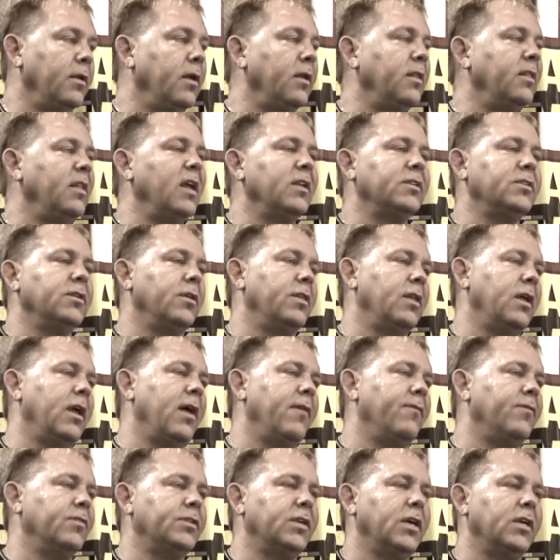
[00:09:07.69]
And that's how they
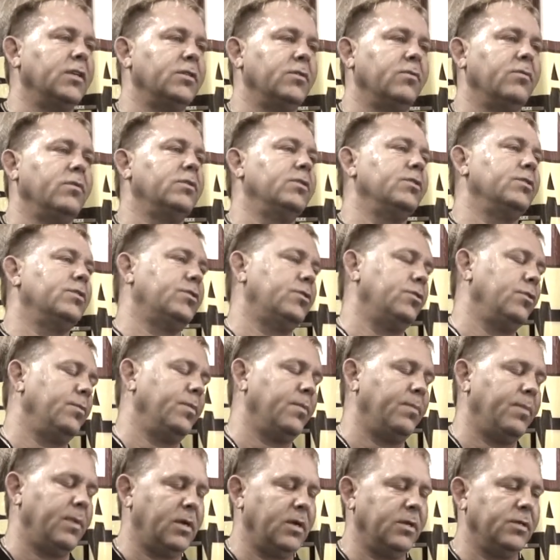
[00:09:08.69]
advertise it, which is
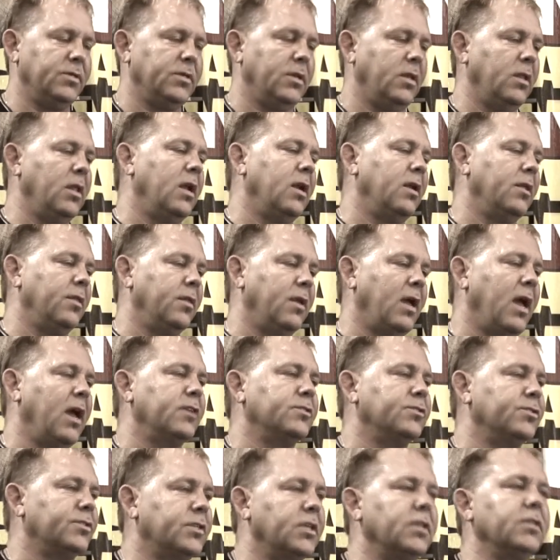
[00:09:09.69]
stupid because a lot of the
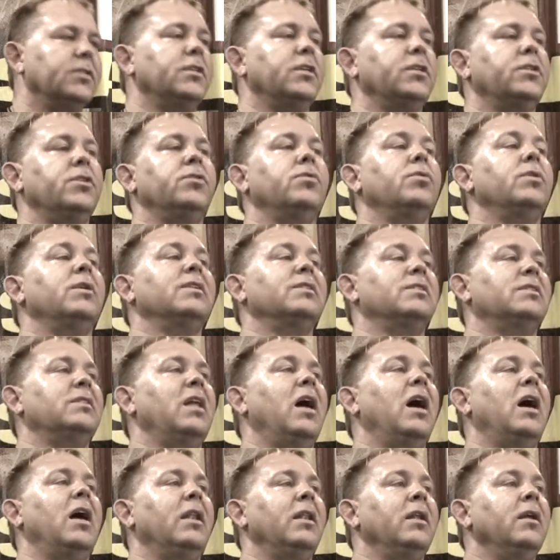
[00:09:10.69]
exercise they do is
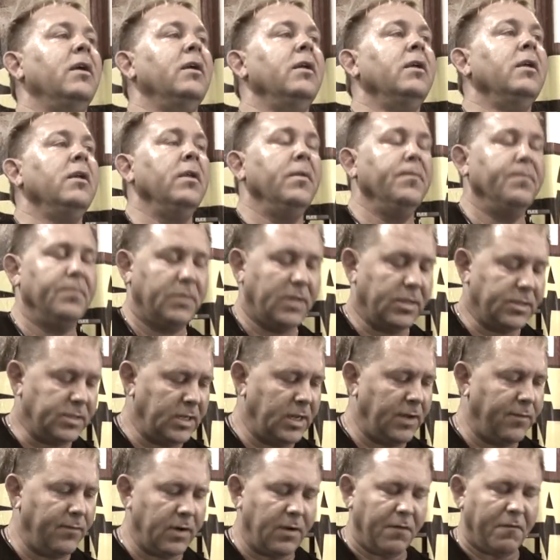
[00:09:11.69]
not,
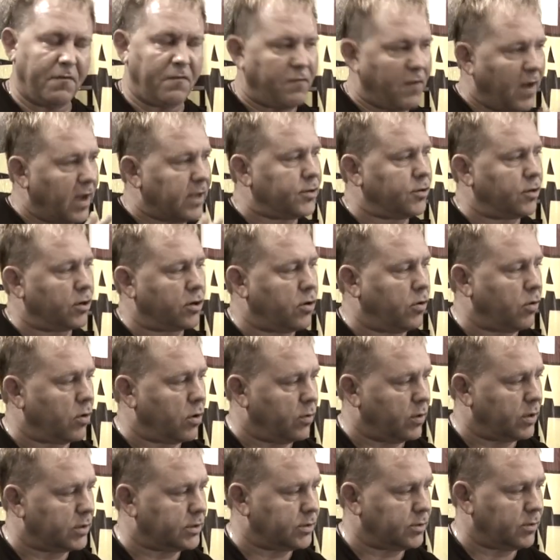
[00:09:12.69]
doesn't even affect your
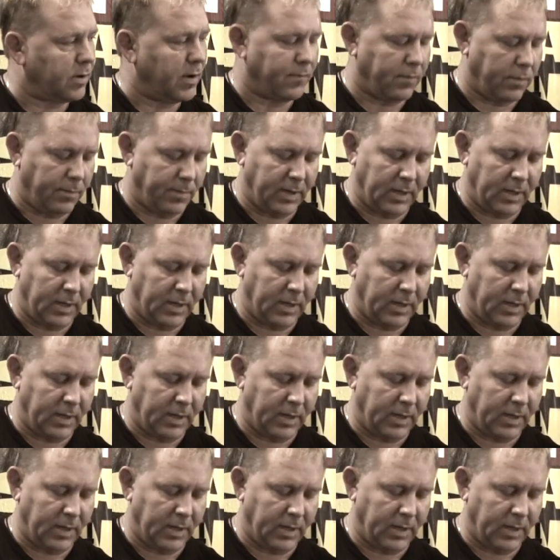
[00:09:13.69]
core whatsoever.